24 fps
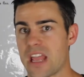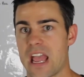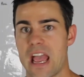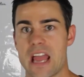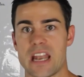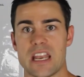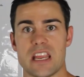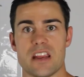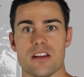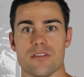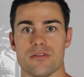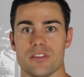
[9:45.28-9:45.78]

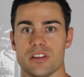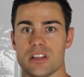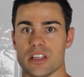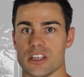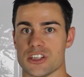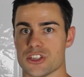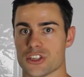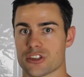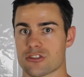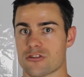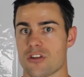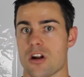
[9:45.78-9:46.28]
and
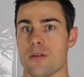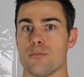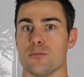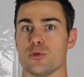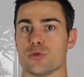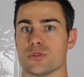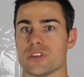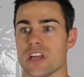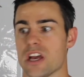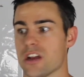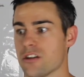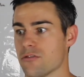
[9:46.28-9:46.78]
everything's just
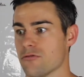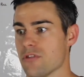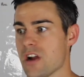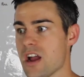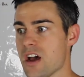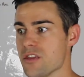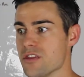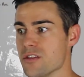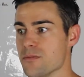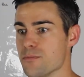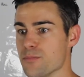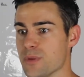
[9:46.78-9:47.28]
crumbled down
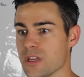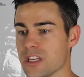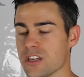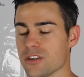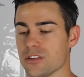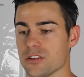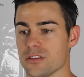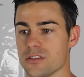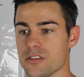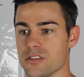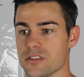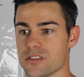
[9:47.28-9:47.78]
around them
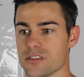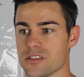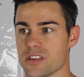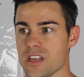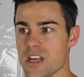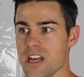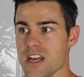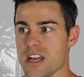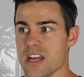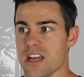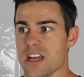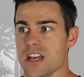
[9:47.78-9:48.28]
because
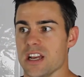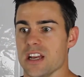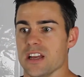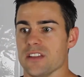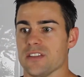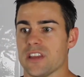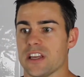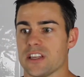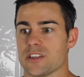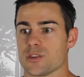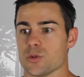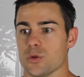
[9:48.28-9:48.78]

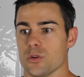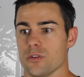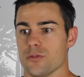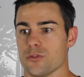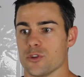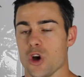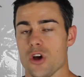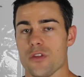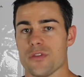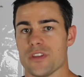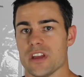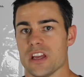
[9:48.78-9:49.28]
they sort of
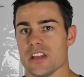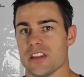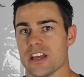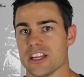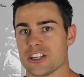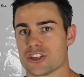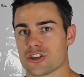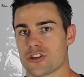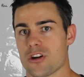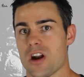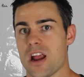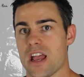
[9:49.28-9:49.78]
got there, they
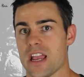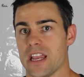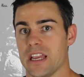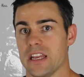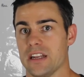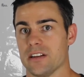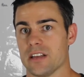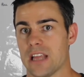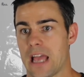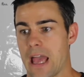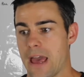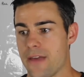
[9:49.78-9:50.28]

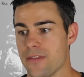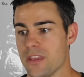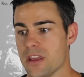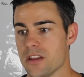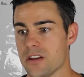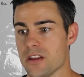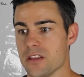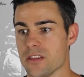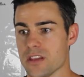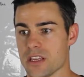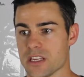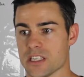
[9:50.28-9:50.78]
trained, and then
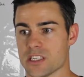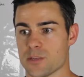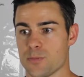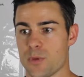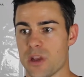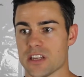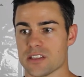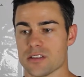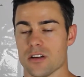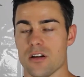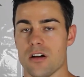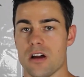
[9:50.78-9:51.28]
in their
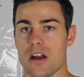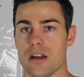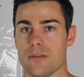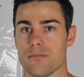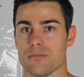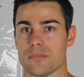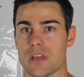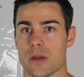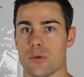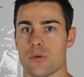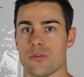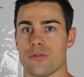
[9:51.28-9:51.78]
spare
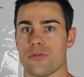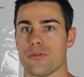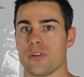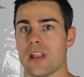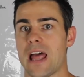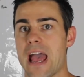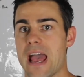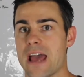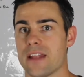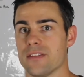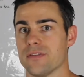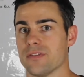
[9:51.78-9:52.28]
time they were
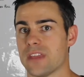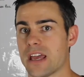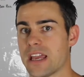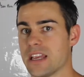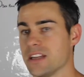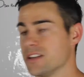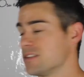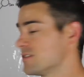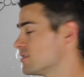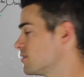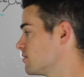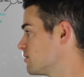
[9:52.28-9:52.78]
flat.
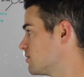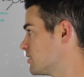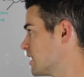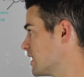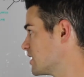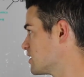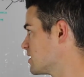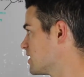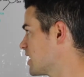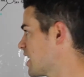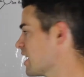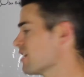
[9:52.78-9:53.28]
They they
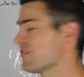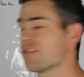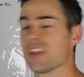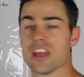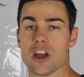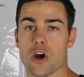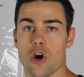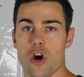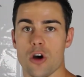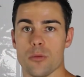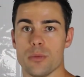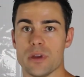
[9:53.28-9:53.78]
didn't have
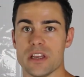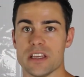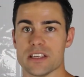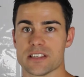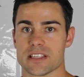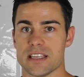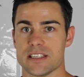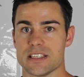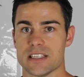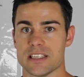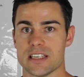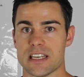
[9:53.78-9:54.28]
their hobbies,
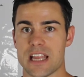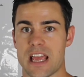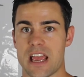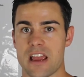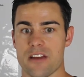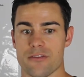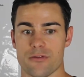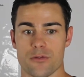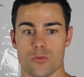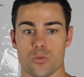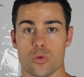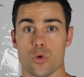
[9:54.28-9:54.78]
they didn't
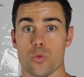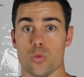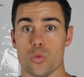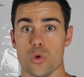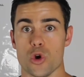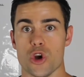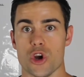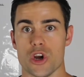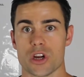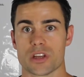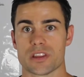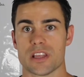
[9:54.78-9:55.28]
have
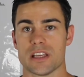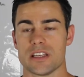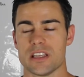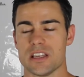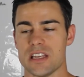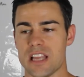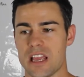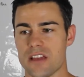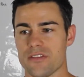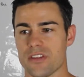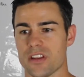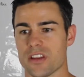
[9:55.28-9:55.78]
work, they
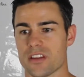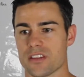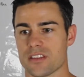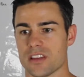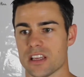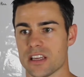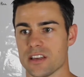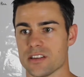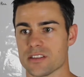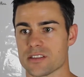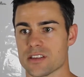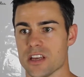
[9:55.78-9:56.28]
didn't have other
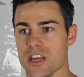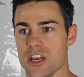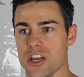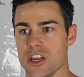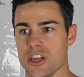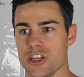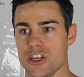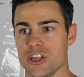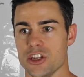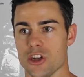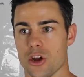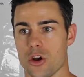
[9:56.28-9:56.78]
things,
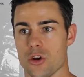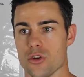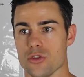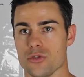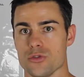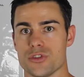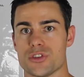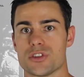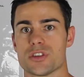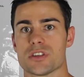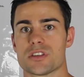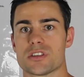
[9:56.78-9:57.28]
you
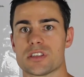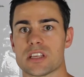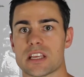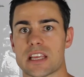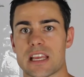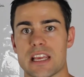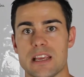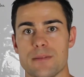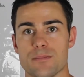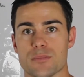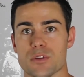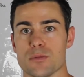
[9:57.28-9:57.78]
know, just to
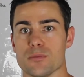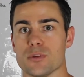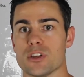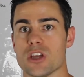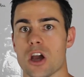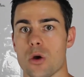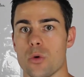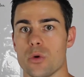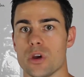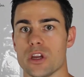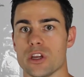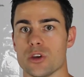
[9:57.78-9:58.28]
keep them
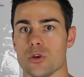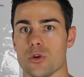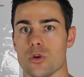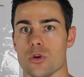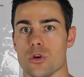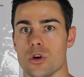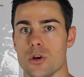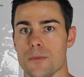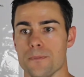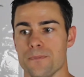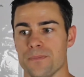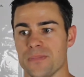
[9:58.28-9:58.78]
going
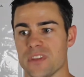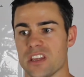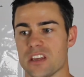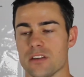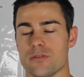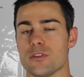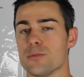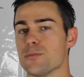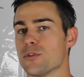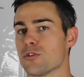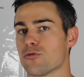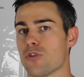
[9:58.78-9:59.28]
or
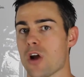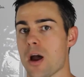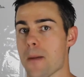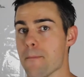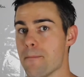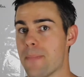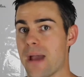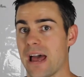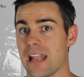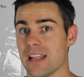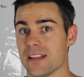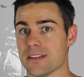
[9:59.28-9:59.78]
give them the
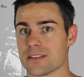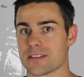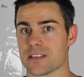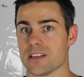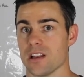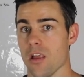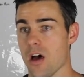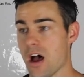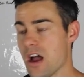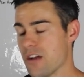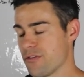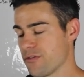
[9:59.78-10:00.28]
right balance in
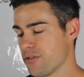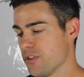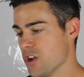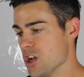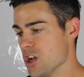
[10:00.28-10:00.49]
life.